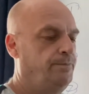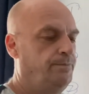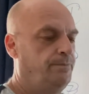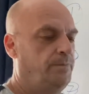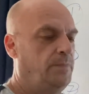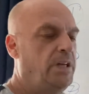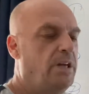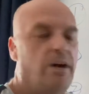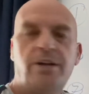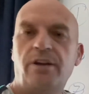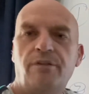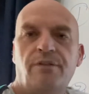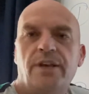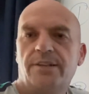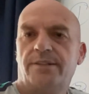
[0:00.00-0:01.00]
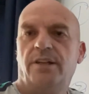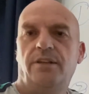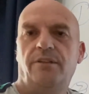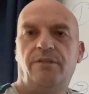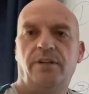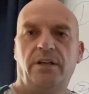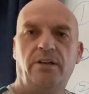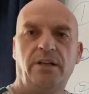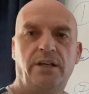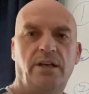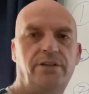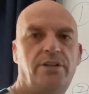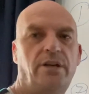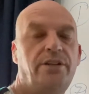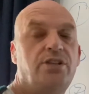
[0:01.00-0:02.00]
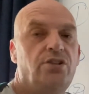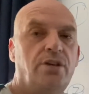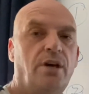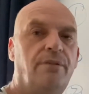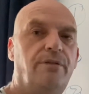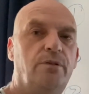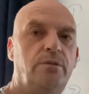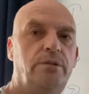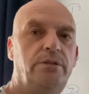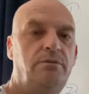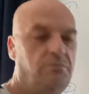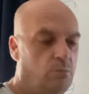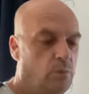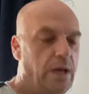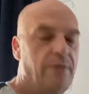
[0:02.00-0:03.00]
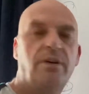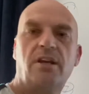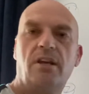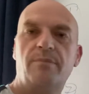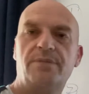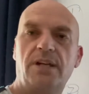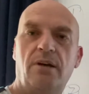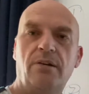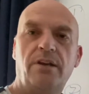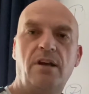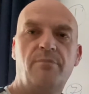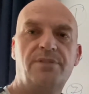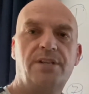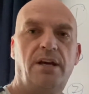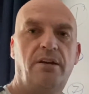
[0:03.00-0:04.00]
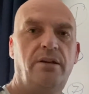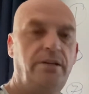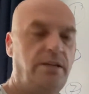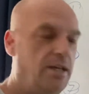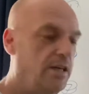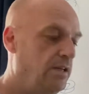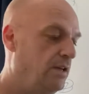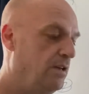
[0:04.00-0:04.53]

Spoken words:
You know, I don't fix anything. Okay, I just shuffle and whatever comes out, comes out. Okay.